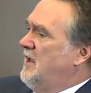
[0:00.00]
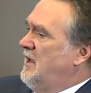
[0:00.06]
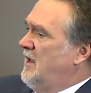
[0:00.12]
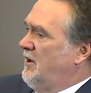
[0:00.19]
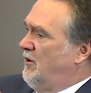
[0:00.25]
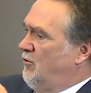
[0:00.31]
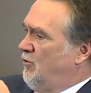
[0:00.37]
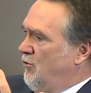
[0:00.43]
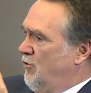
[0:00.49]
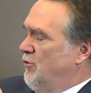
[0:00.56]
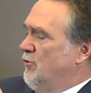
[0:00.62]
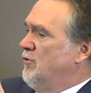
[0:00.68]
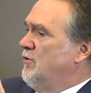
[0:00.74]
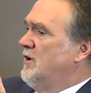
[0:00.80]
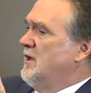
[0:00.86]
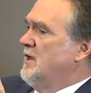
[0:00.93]
it
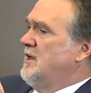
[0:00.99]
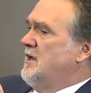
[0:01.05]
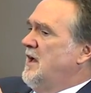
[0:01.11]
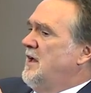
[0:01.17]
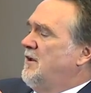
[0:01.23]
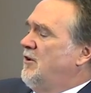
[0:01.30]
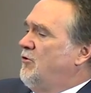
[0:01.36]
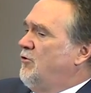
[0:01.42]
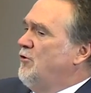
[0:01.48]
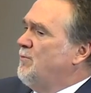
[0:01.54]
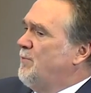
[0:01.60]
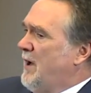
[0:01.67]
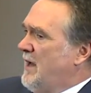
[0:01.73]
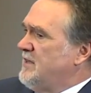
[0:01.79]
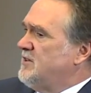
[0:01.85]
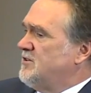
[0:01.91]
grew, and it grew
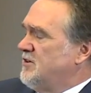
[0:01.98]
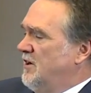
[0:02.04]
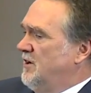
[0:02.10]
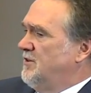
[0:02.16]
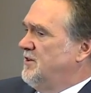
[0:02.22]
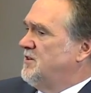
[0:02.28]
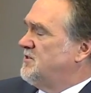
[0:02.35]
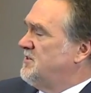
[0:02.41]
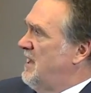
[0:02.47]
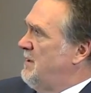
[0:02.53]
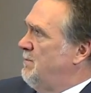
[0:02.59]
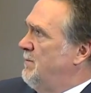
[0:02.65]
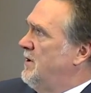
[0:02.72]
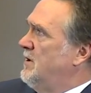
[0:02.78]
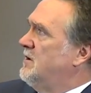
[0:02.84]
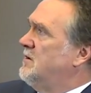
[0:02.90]
based on this
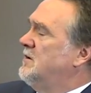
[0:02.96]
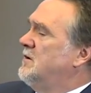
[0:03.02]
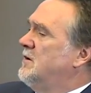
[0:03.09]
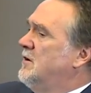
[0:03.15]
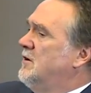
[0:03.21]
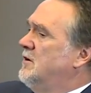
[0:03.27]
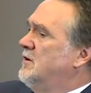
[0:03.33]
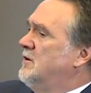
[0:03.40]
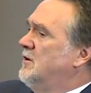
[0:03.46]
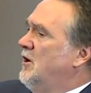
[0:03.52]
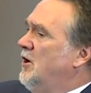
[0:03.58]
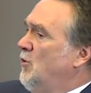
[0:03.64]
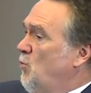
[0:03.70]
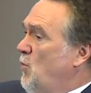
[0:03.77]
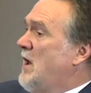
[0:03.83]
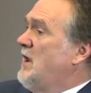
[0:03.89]
statement,
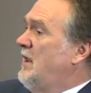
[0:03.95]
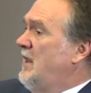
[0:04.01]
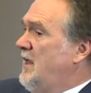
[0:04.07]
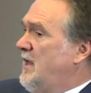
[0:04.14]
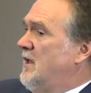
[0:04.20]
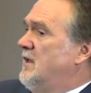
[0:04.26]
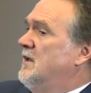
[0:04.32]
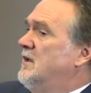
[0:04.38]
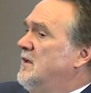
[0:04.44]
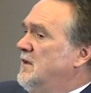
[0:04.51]
on one leg,